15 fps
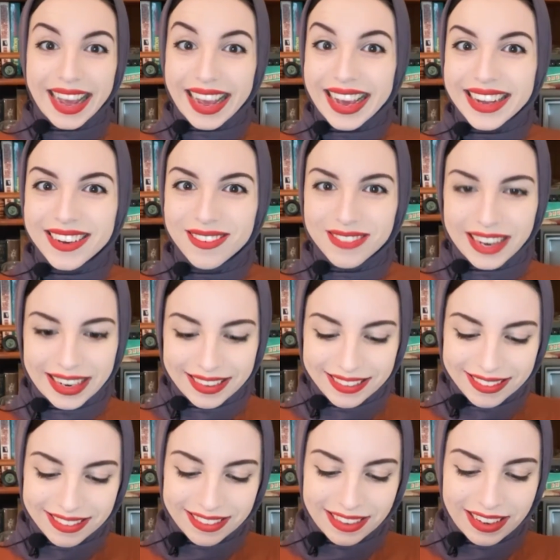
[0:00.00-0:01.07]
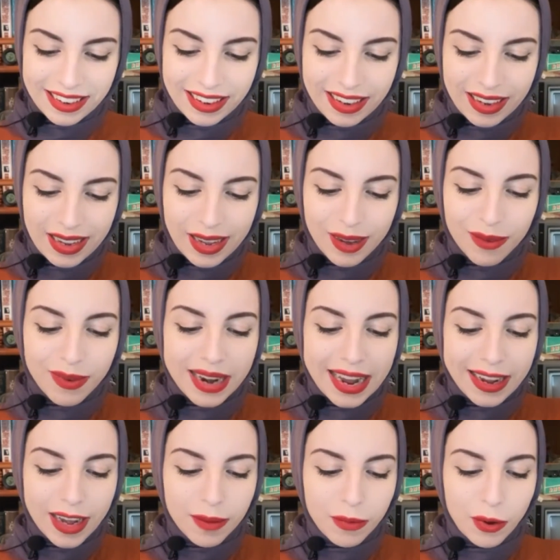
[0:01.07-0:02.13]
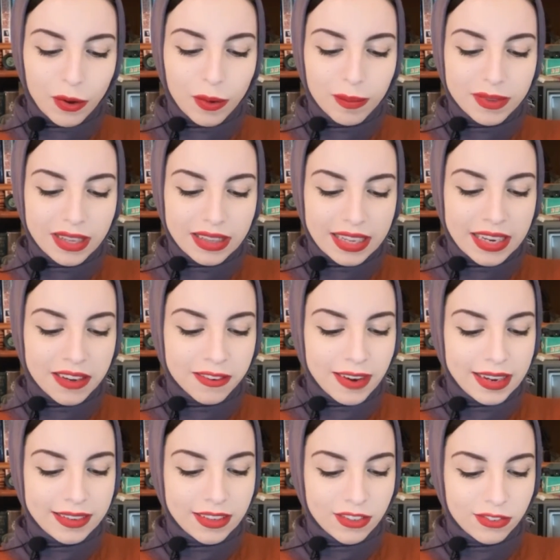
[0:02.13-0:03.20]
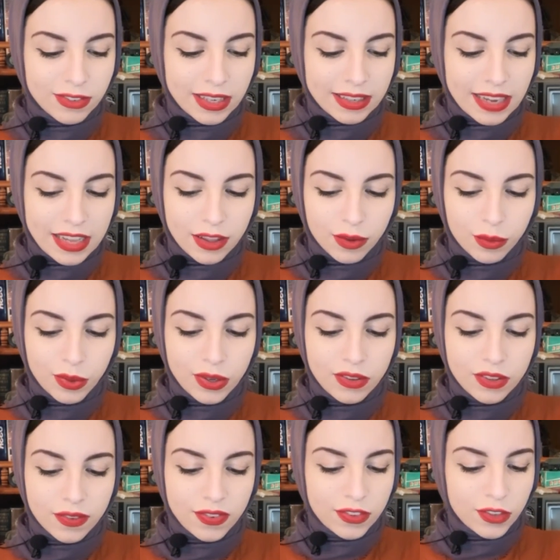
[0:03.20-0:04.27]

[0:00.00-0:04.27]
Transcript: Anna writes, "When I come home to Leningrad district and the woods of